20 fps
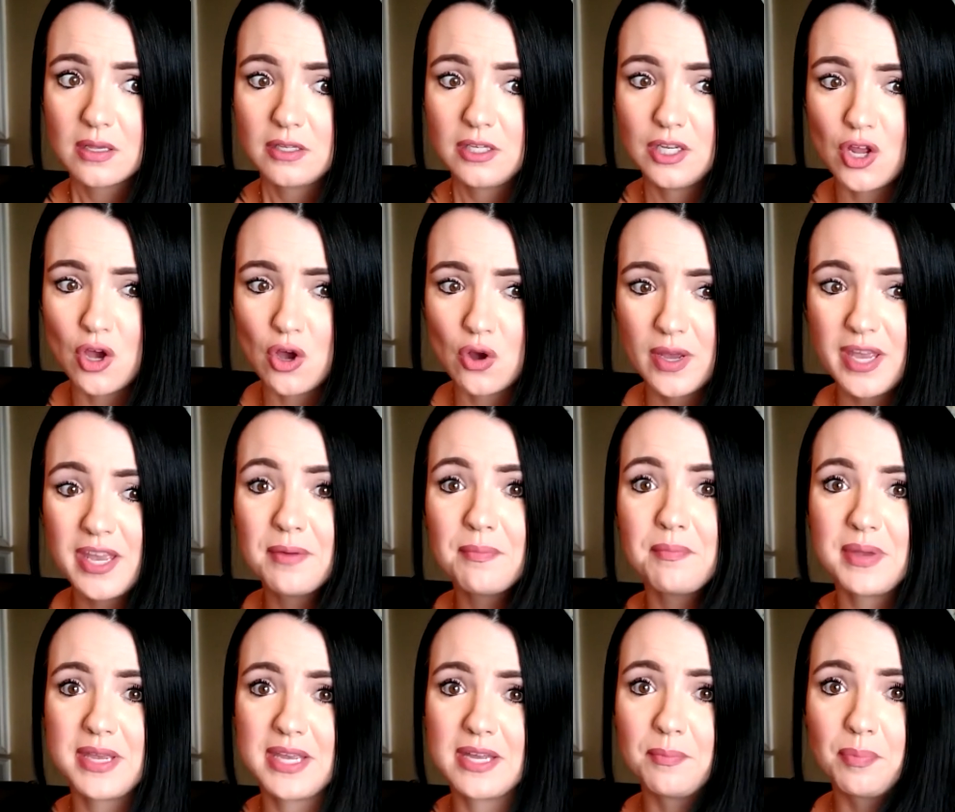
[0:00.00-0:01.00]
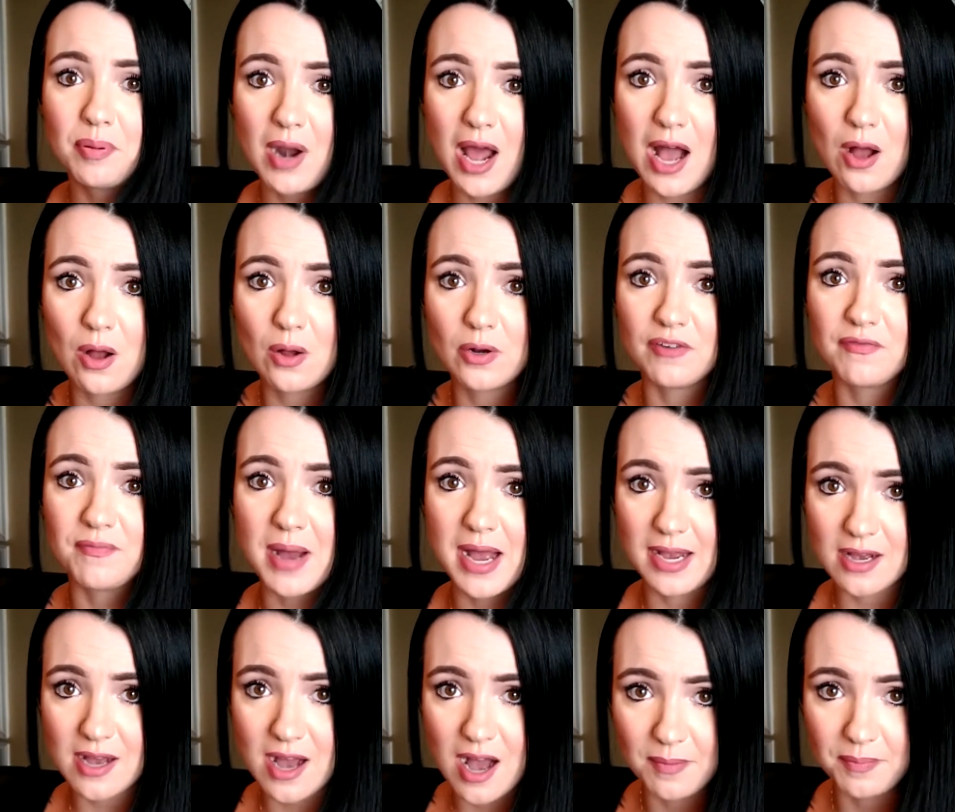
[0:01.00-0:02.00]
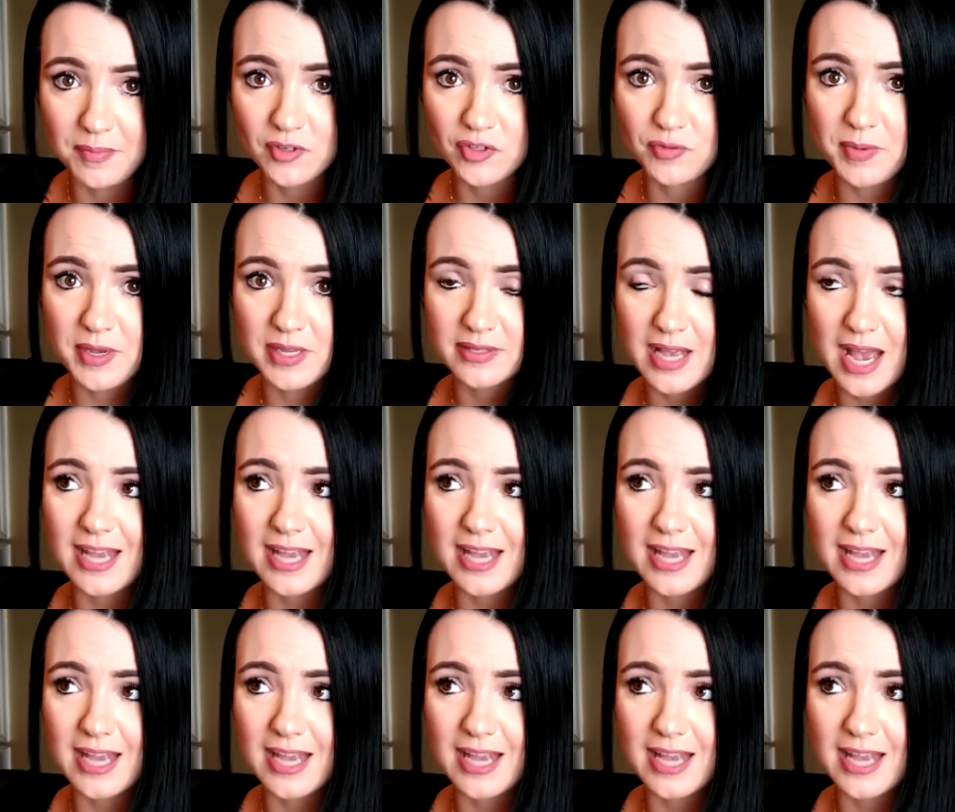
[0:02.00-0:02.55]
you know, him being proud of my accomplishments.